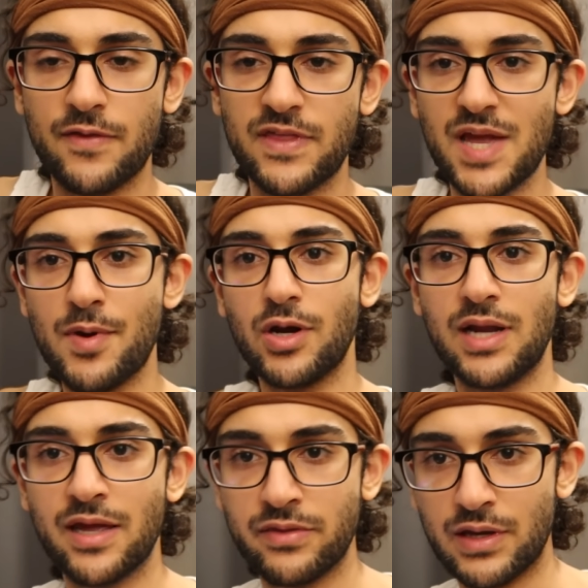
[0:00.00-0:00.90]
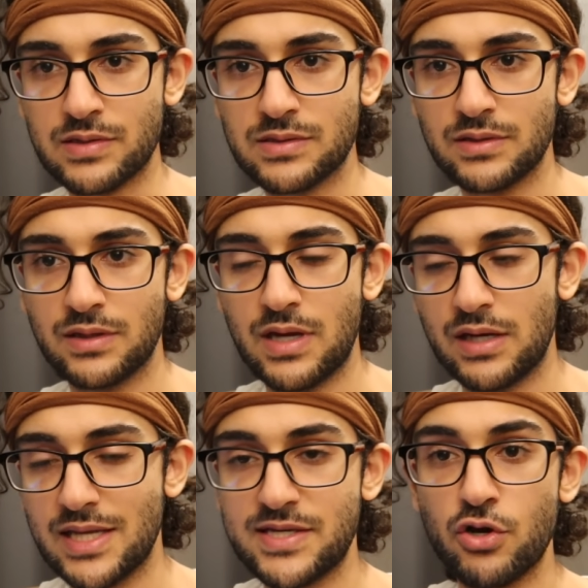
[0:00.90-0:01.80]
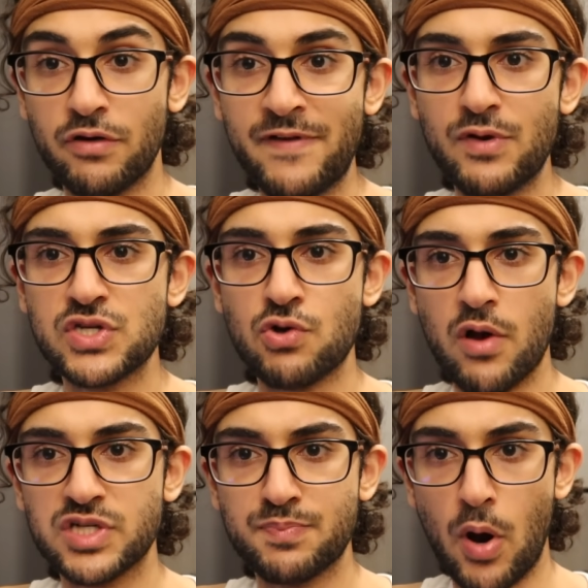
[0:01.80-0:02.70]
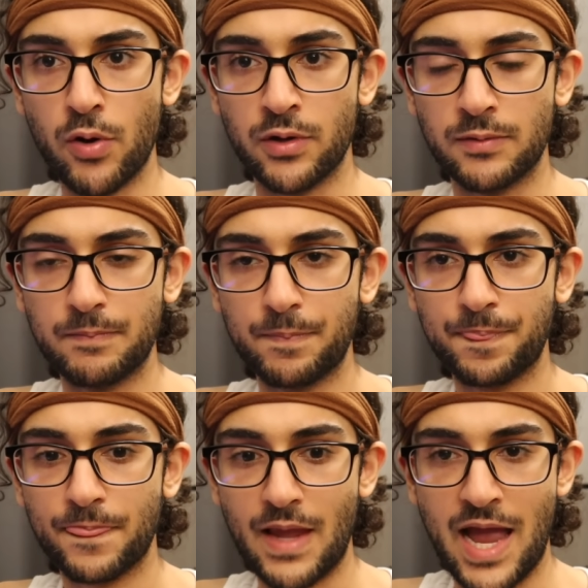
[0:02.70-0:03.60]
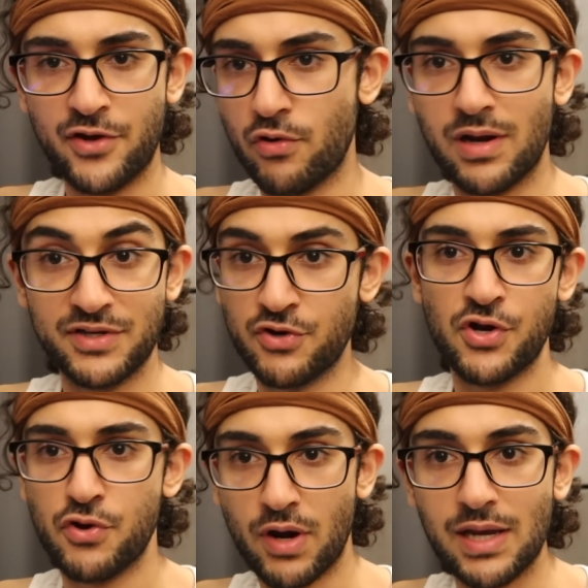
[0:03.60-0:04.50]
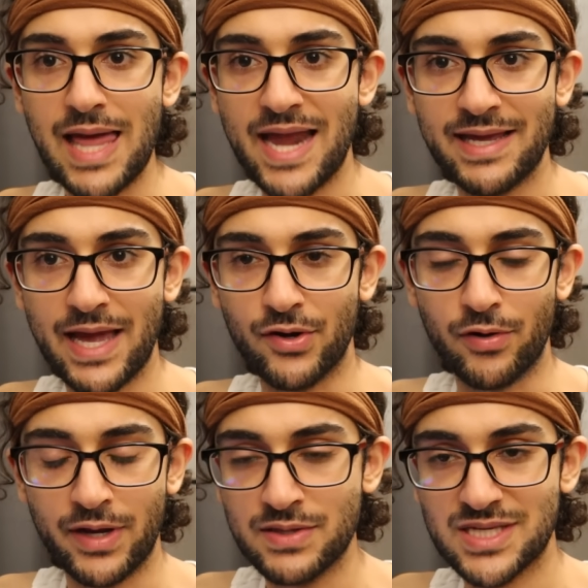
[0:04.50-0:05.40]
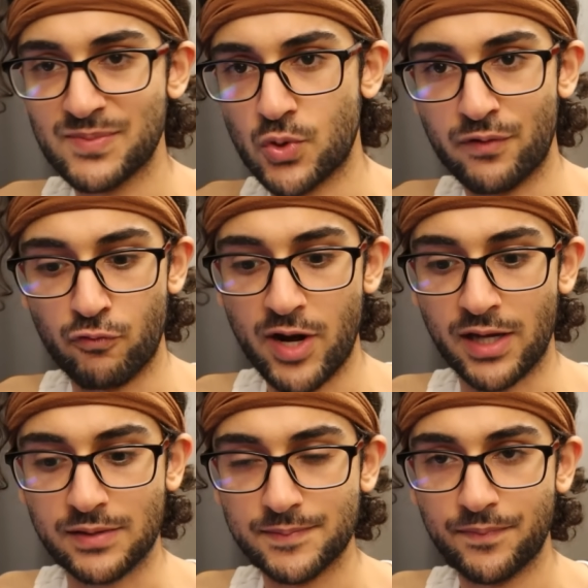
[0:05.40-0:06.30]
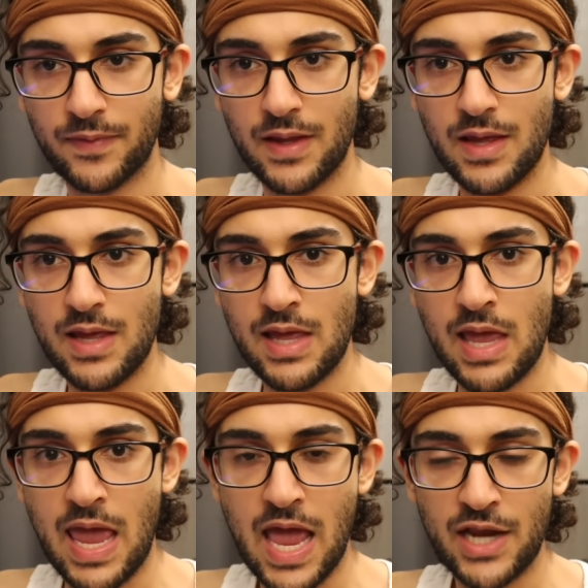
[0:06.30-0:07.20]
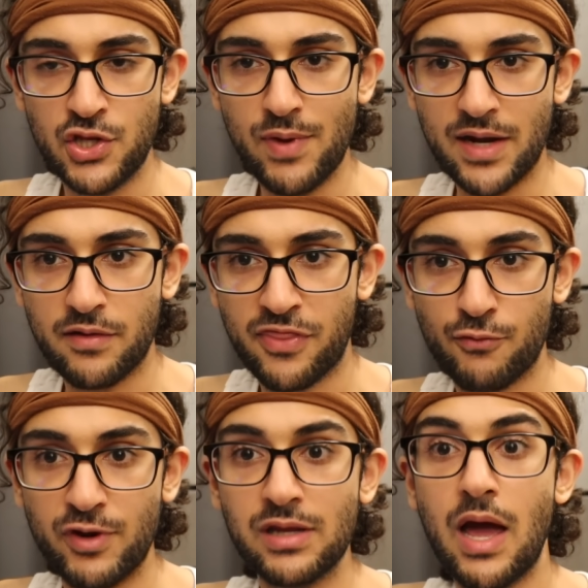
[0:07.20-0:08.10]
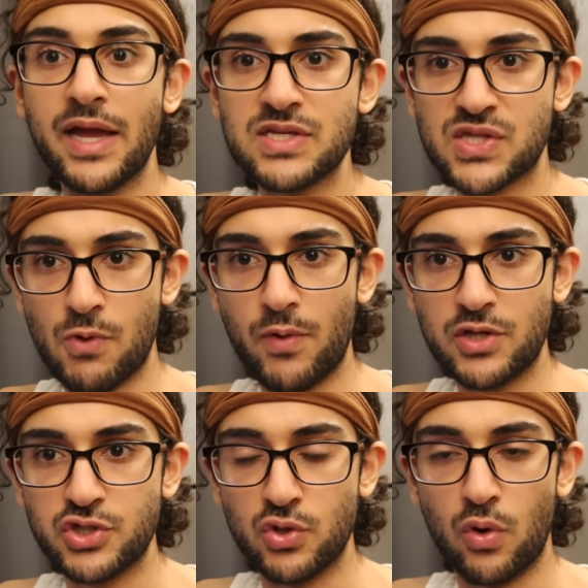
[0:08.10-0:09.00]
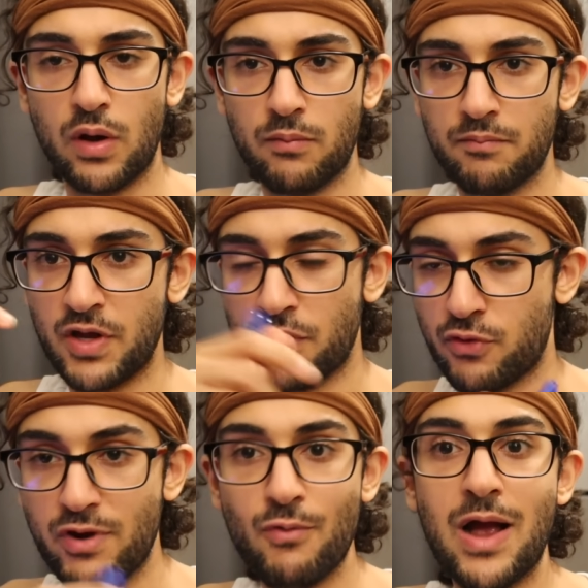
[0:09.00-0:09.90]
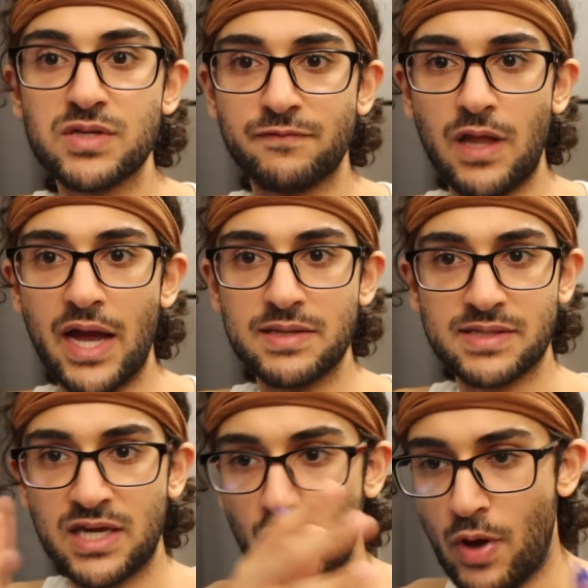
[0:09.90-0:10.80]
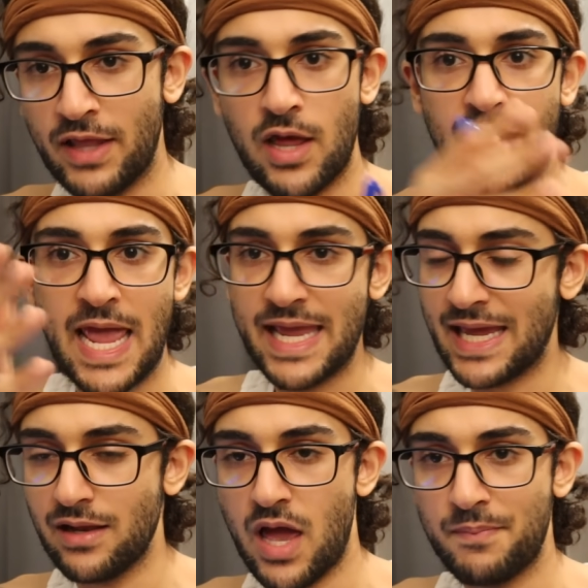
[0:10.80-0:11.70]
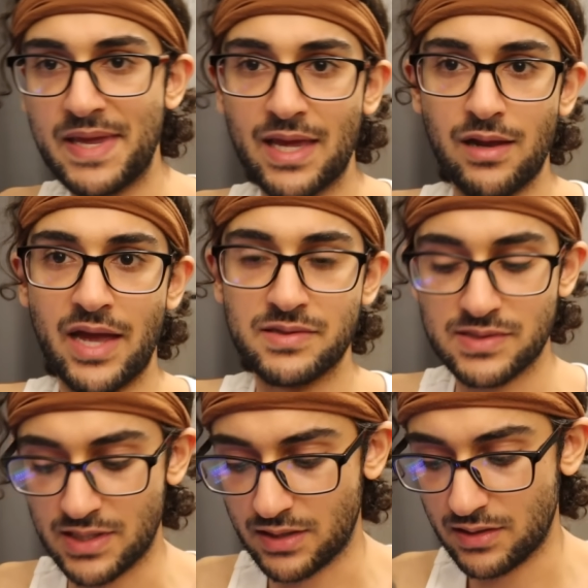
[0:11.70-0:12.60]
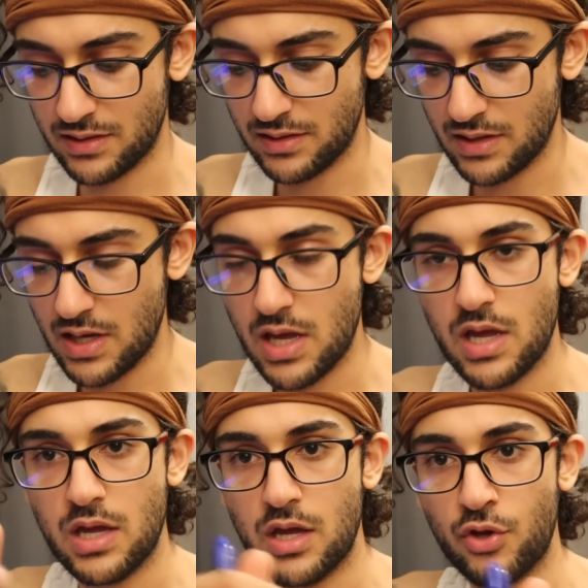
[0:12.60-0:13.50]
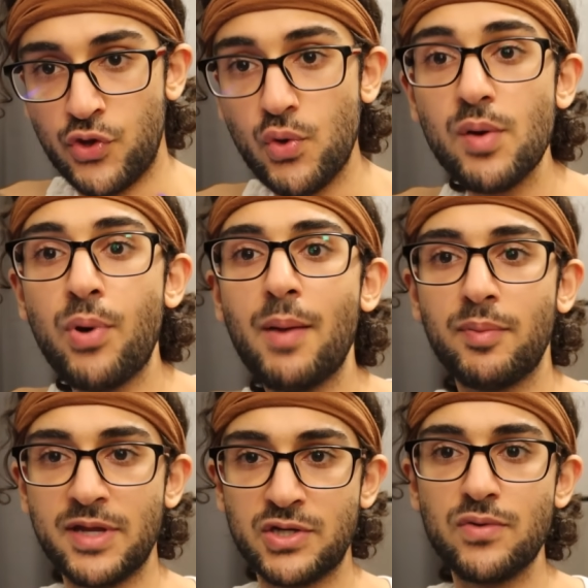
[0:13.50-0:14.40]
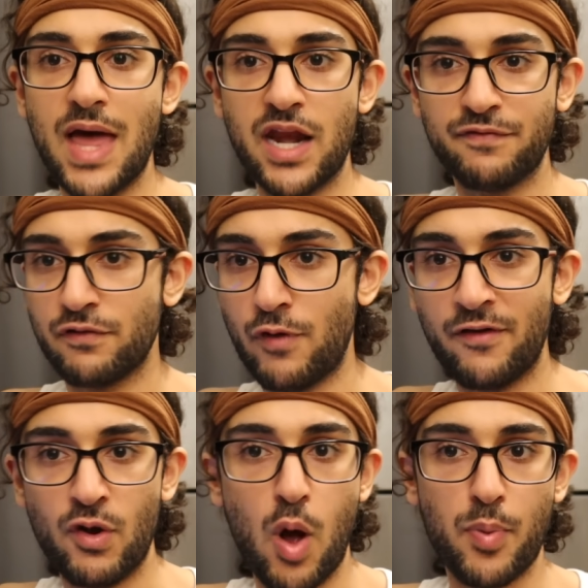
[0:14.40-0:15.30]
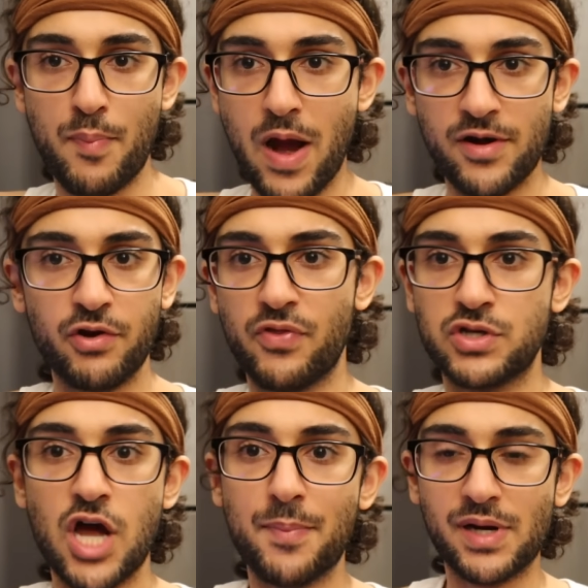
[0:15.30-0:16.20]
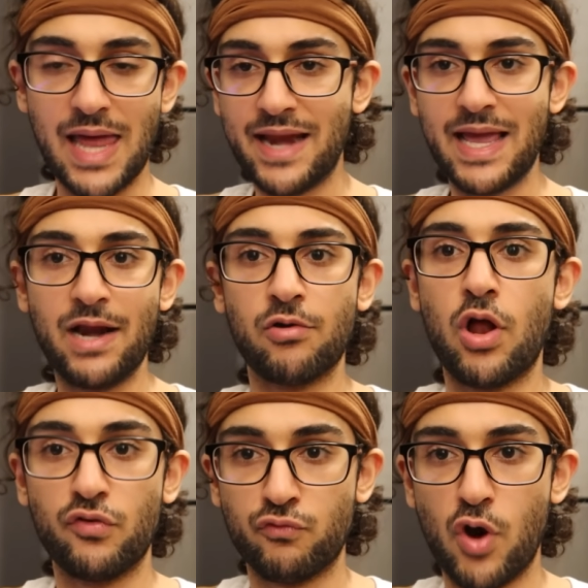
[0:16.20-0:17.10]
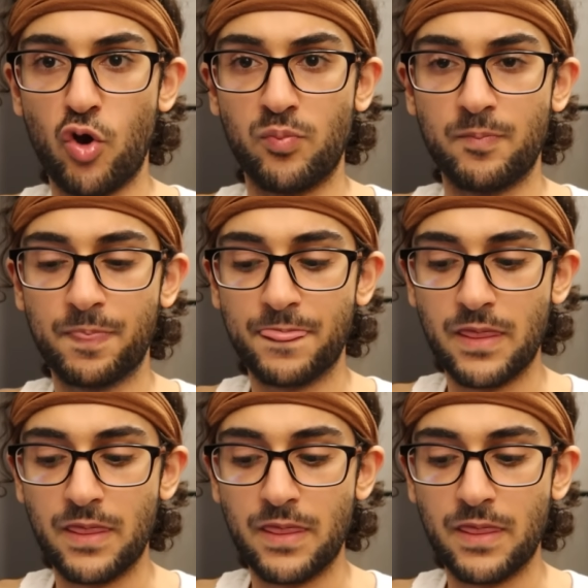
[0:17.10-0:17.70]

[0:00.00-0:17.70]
Think about it like this. Let's say you're a very strong Spartan, and you're a gladiator in some sort of ring, and you get 3 lions thrown at you, 3 rounds of lions, kill a lion A, kill lion B, kill lion C. You can probably do that if you're very well prepared and you're the top gladiator in all of Rome.